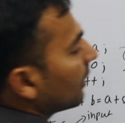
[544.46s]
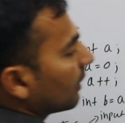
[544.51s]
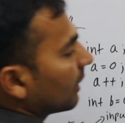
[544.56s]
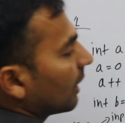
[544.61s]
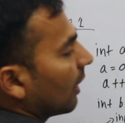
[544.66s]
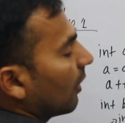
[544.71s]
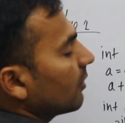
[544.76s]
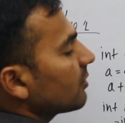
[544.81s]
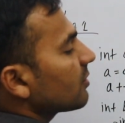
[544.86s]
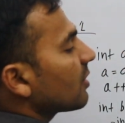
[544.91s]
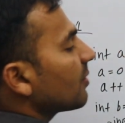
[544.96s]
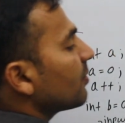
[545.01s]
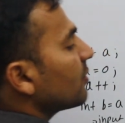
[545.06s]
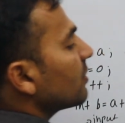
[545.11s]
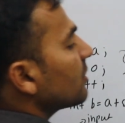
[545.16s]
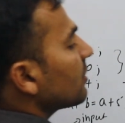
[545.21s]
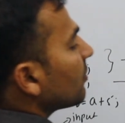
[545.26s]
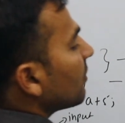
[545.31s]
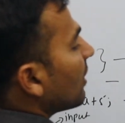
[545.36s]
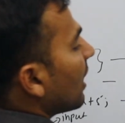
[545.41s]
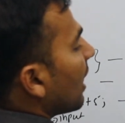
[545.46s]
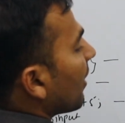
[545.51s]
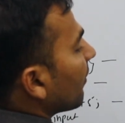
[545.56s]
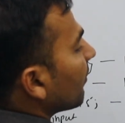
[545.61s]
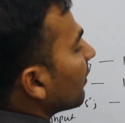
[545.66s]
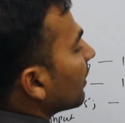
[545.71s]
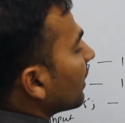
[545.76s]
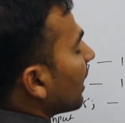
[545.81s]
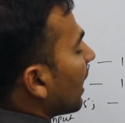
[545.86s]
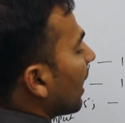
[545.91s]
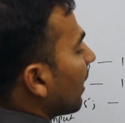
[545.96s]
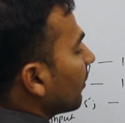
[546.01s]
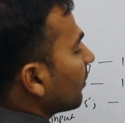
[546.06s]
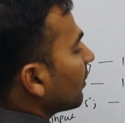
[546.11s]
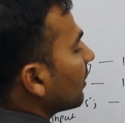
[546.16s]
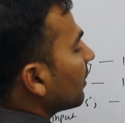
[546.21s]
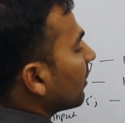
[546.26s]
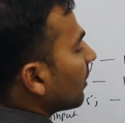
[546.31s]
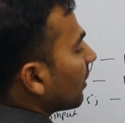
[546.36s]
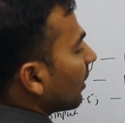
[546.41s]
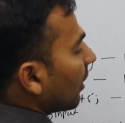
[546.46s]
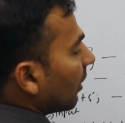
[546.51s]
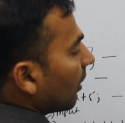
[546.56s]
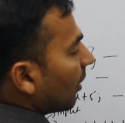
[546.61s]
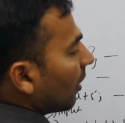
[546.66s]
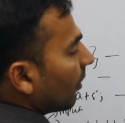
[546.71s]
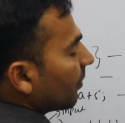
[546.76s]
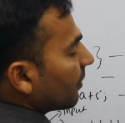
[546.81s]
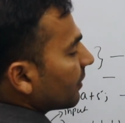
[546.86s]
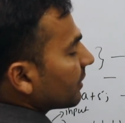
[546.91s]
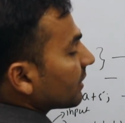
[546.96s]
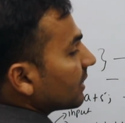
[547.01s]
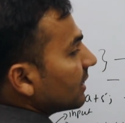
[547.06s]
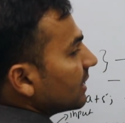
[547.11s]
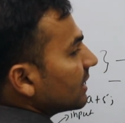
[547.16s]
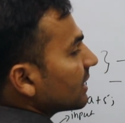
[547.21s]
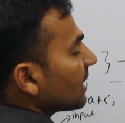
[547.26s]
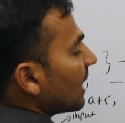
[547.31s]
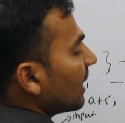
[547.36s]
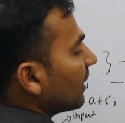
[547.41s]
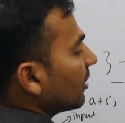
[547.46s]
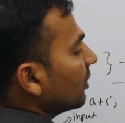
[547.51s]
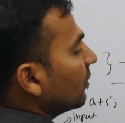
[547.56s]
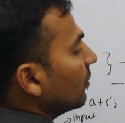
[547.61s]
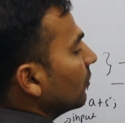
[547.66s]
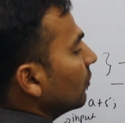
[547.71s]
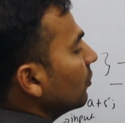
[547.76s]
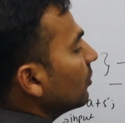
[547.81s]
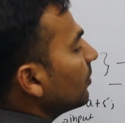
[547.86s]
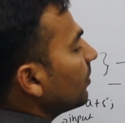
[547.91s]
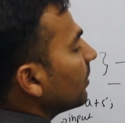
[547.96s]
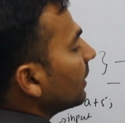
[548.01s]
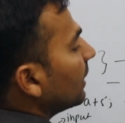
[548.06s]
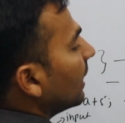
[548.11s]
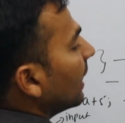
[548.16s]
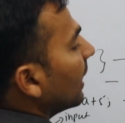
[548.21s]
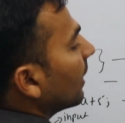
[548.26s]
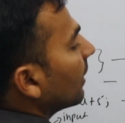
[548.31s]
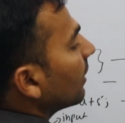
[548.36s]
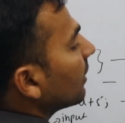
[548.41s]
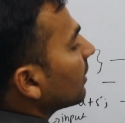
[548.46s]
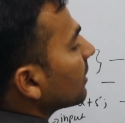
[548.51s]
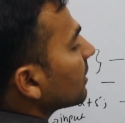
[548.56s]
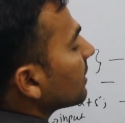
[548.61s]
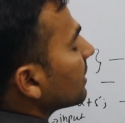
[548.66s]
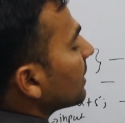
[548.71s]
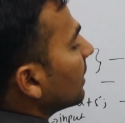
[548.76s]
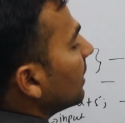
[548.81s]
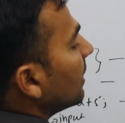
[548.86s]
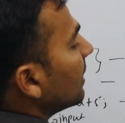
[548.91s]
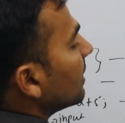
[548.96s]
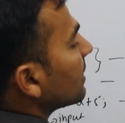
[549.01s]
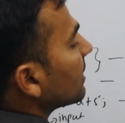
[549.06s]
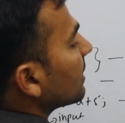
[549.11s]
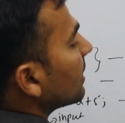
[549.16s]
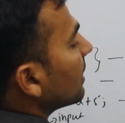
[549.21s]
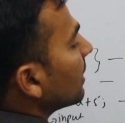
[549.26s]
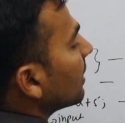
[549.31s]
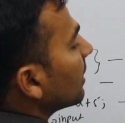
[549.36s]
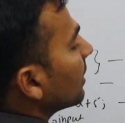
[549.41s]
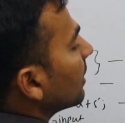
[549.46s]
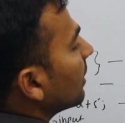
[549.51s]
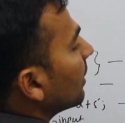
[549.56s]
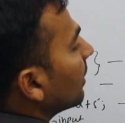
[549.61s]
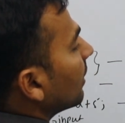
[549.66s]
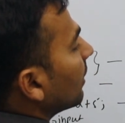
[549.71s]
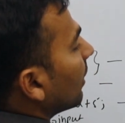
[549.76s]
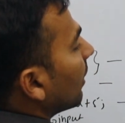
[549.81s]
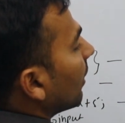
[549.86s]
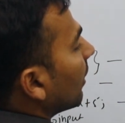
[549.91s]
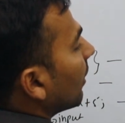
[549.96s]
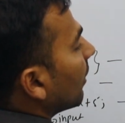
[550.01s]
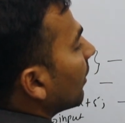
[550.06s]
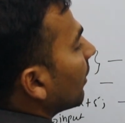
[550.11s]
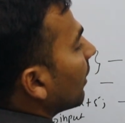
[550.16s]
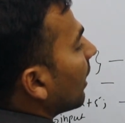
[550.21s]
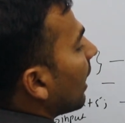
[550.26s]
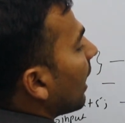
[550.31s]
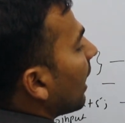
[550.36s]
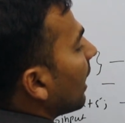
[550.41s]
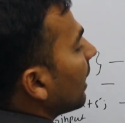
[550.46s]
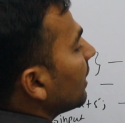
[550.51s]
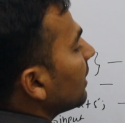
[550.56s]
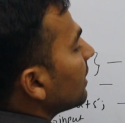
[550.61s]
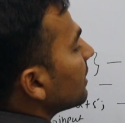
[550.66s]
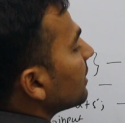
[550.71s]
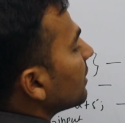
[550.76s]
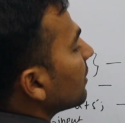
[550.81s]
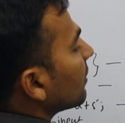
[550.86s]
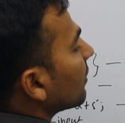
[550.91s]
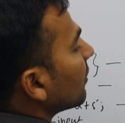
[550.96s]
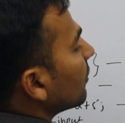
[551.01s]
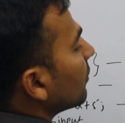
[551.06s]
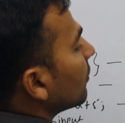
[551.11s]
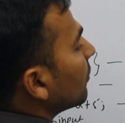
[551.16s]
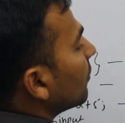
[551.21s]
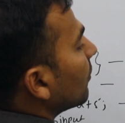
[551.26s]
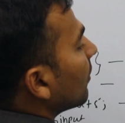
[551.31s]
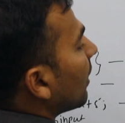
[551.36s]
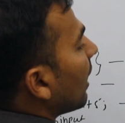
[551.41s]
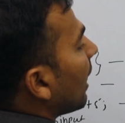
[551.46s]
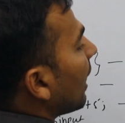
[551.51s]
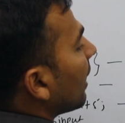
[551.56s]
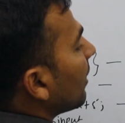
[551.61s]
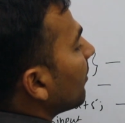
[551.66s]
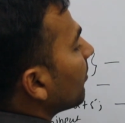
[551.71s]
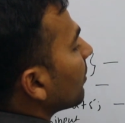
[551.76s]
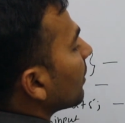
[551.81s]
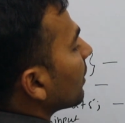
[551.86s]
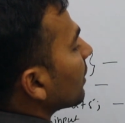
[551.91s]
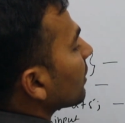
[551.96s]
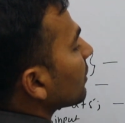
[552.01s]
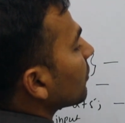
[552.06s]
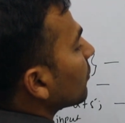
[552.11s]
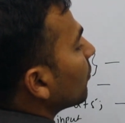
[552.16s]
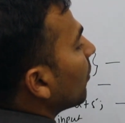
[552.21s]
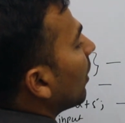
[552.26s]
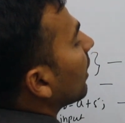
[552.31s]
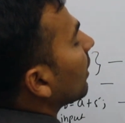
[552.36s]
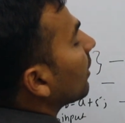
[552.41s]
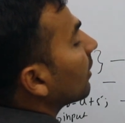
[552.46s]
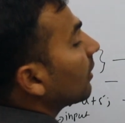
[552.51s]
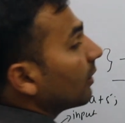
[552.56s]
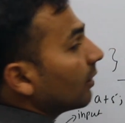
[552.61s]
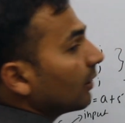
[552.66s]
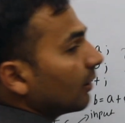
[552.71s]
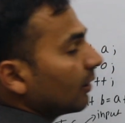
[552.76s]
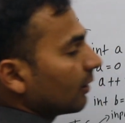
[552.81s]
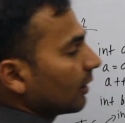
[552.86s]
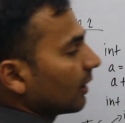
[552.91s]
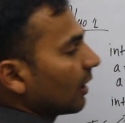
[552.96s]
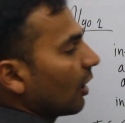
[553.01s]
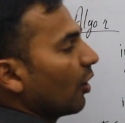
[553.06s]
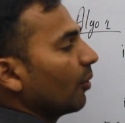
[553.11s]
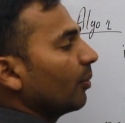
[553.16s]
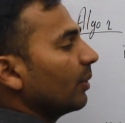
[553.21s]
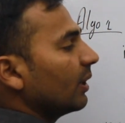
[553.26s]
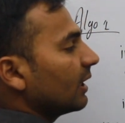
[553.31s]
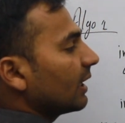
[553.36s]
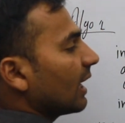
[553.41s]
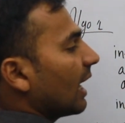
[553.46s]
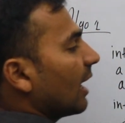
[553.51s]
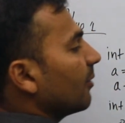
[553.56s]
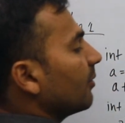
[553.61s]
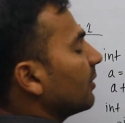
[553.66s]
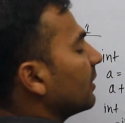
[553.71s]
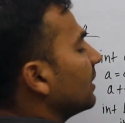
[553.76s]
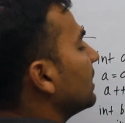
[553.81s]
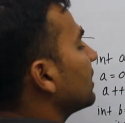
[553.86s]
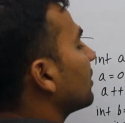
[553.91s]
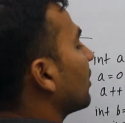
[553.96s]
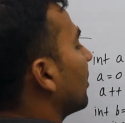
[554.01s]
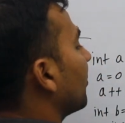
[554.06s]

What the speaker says: Now, suppose we have got another operation inside the loop. Then let's say I is equal to I plus 1. Then how many times this